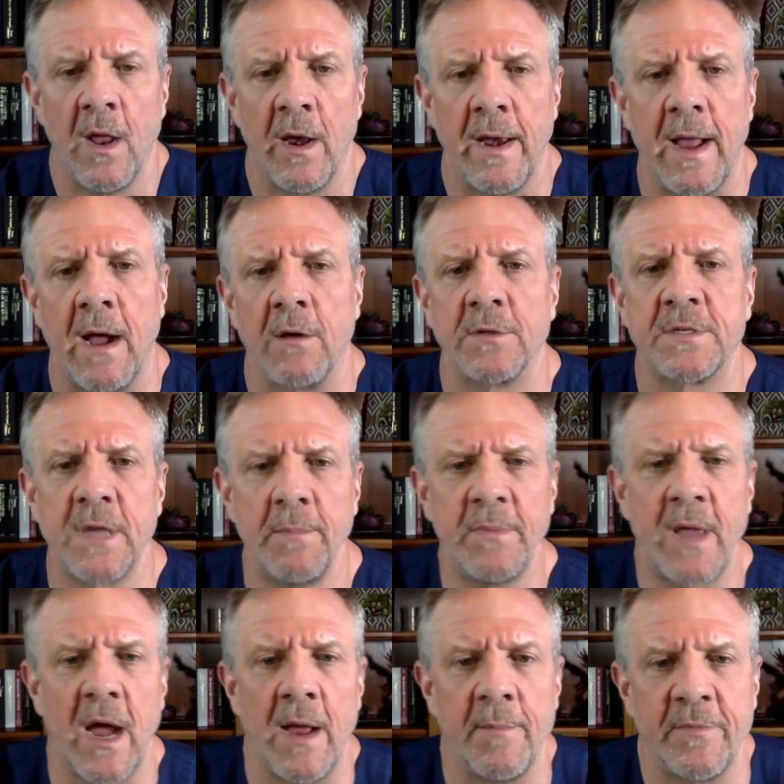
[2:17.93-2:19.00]
Now,
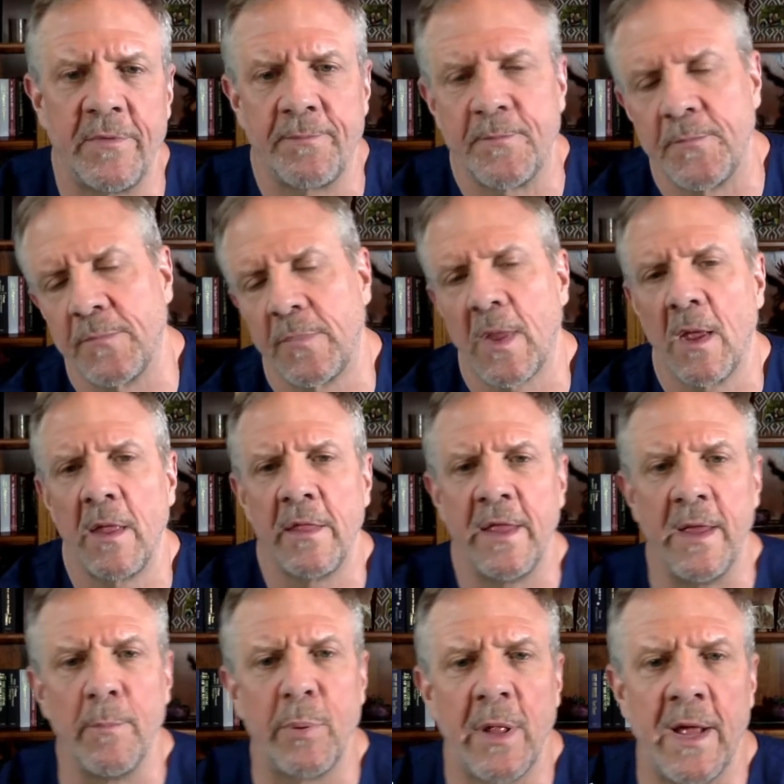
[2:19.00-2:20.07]
sometimes
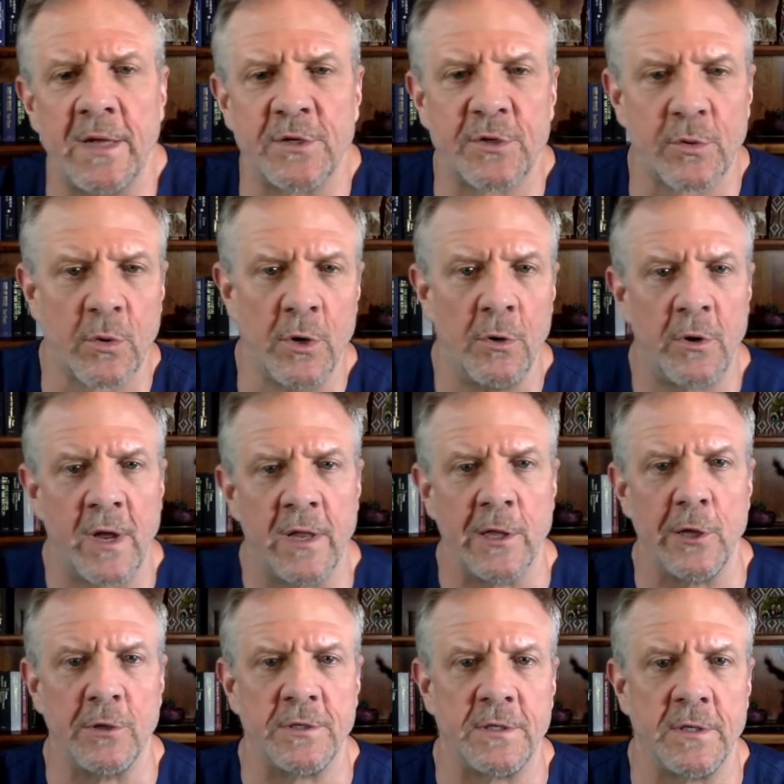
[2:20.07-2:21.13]
the implant screw can
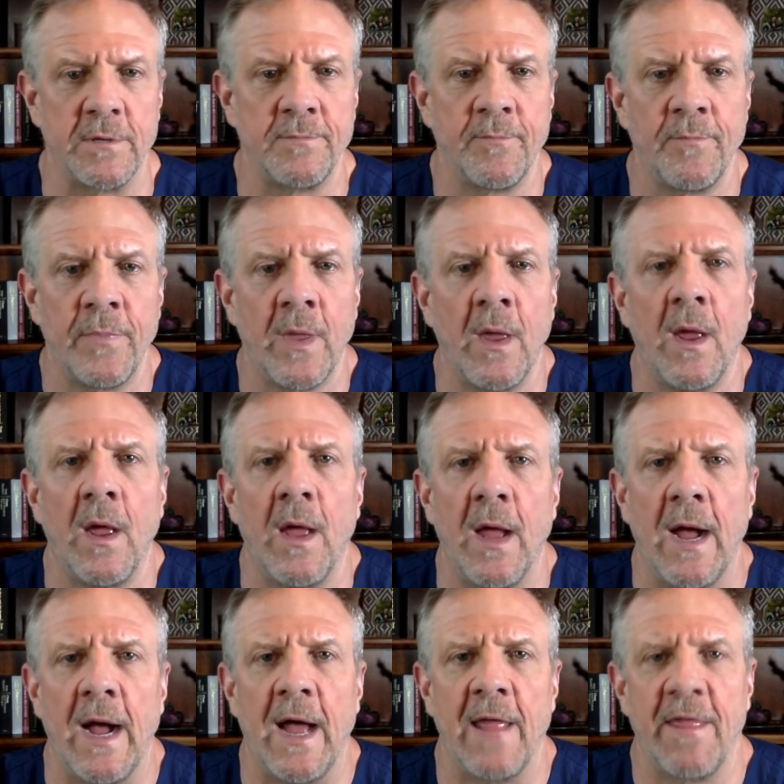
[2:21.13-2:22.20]
loosen.
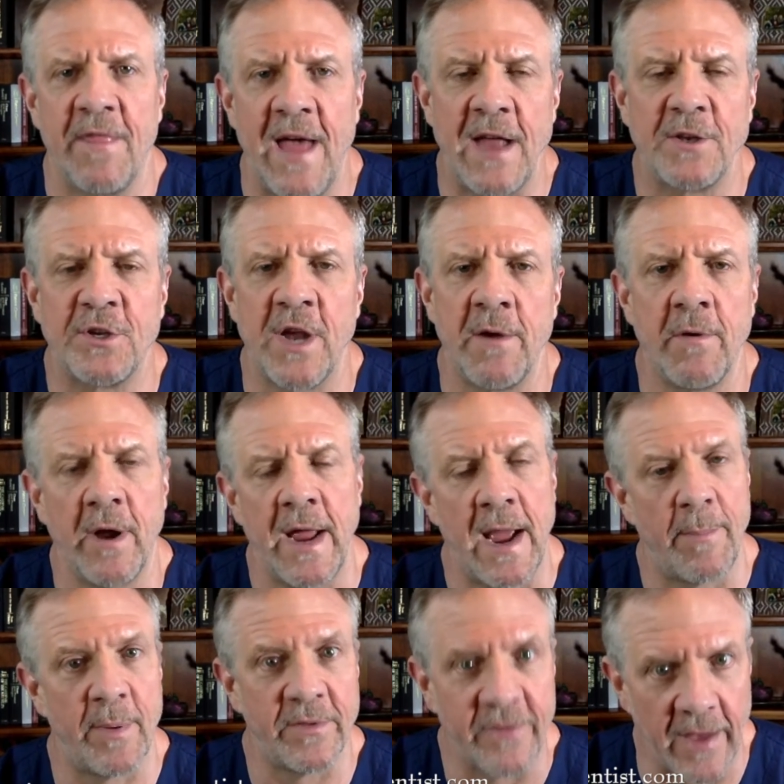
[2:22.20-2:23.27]
That generally
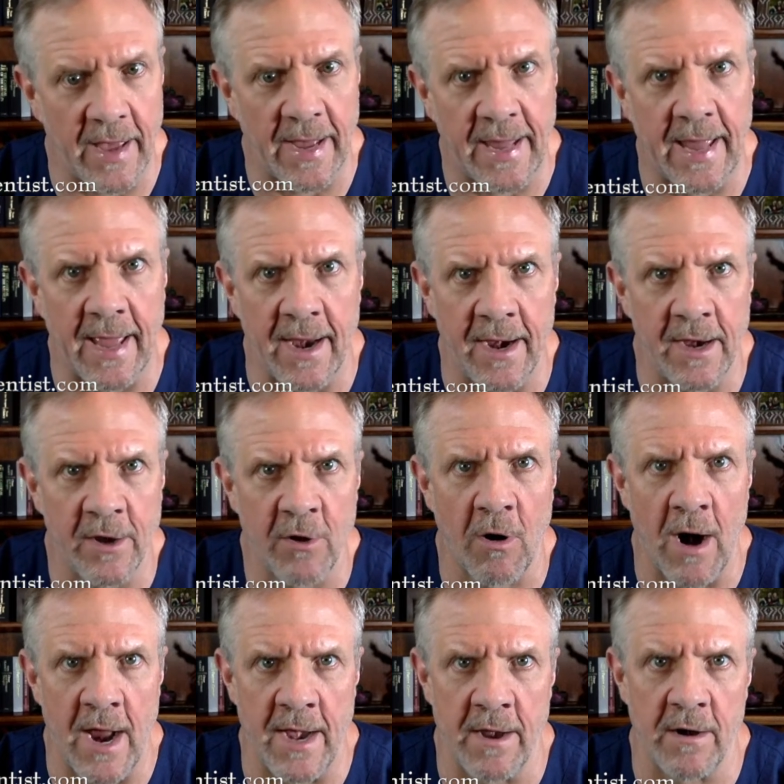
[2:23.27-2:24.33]
happens again in
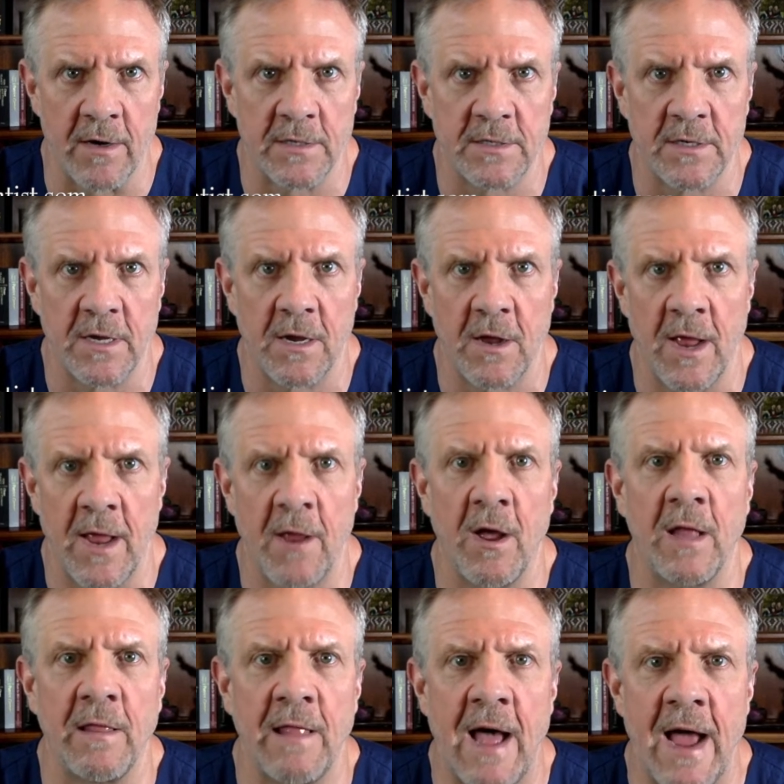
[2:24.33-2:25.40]
grinders. Okay? A
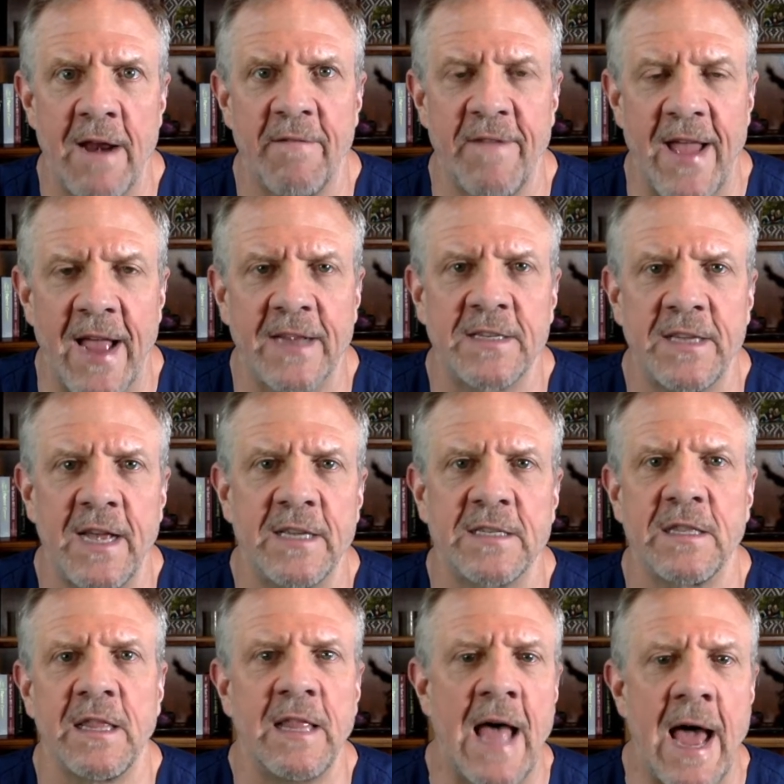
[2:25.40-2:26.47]
lot of
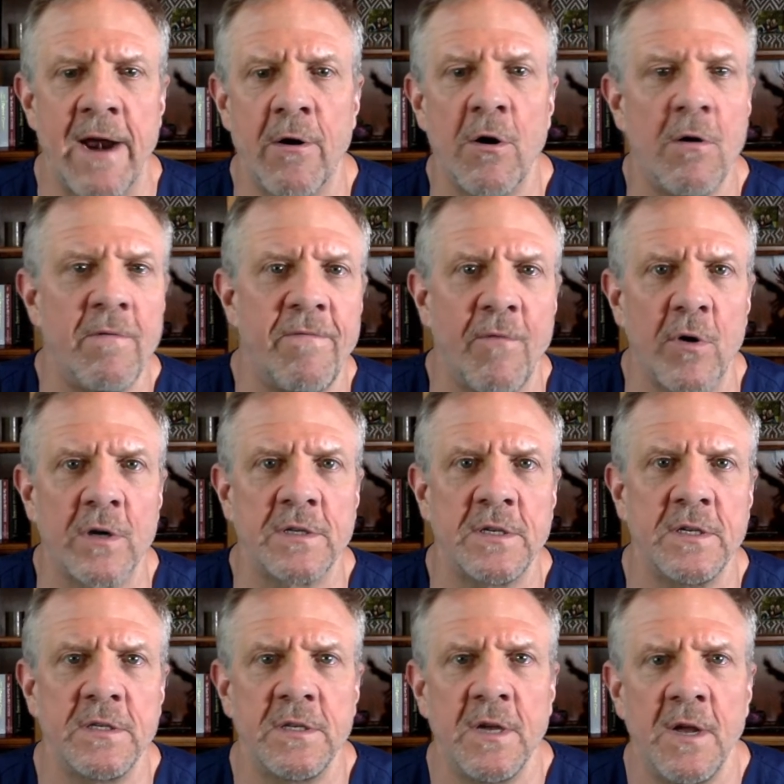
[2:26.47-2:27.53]
excess lateral
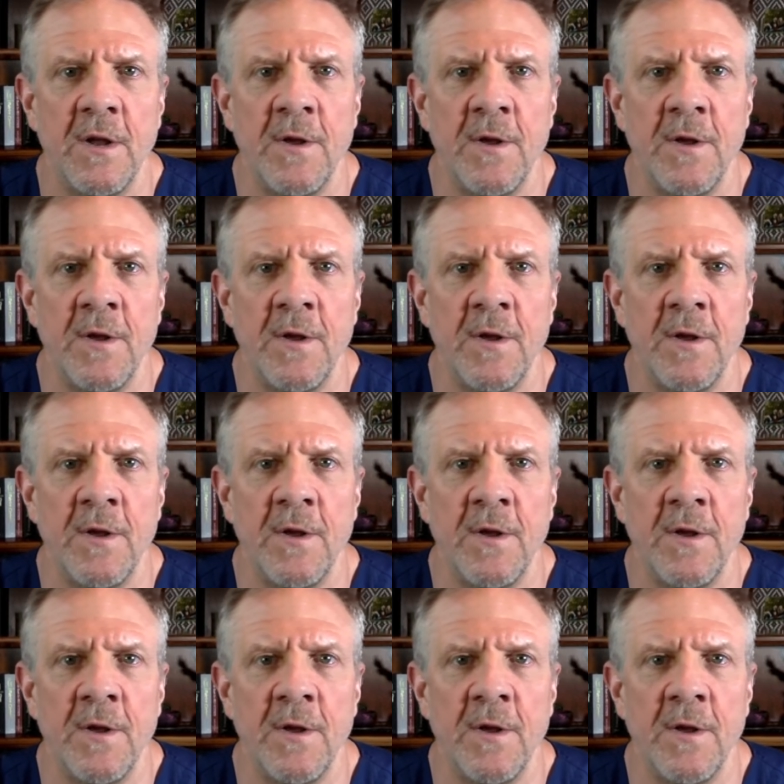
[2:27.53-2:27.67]
forces